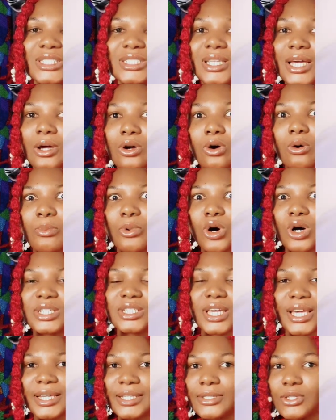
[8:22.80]
the
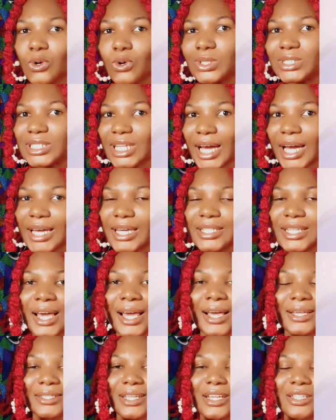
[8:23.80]
Decoboard eight oh
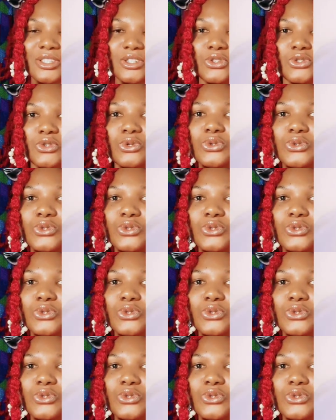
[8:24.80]
nine that is